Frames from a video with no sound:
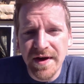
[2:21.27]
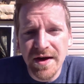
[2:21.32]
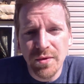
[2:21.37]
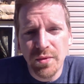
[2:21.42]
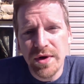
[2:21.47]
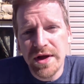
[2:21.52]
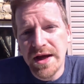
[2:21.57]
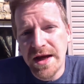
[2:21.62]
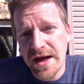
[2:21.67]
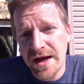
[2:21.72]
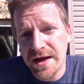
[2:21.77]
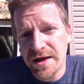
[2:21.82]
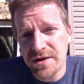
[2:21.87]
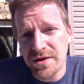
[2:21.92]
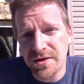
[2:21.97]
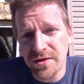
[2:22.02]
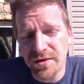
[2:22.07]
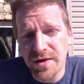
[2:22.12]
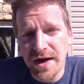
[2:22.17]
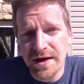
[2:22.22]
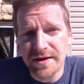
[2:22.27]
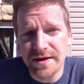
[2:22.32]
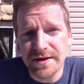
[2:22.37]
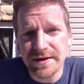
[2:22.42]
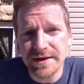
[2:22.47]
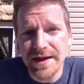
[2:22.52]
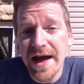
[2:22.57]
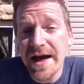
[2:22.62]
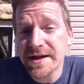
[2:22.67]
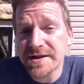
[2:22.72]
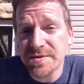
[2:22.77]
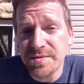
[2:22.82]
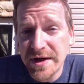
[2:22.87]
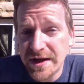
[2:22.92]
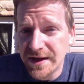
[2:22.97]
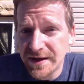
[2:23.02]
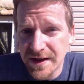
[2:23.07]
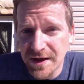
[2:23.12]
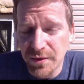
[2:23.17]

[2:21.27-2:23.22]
and we end at the last minute